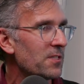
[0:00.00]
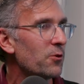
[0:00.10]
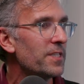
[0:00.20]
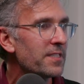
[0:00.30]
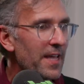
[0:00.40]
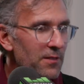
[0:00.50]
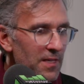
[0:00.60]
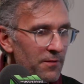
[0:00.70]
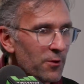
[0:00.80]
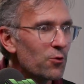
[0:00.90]
So you can
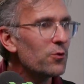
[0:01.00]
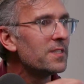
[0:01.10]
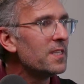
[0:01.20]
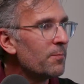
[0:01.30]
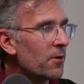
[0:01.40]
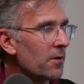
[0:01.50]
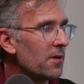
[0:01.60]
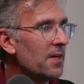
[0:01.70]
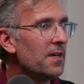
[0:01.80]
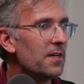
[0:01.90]
even go deeper
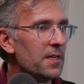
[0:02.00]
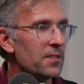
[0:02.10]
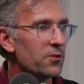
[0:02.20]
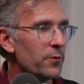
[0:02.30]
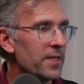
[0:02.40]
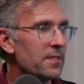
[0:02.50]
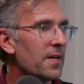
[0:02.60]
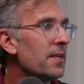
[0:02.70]
into it.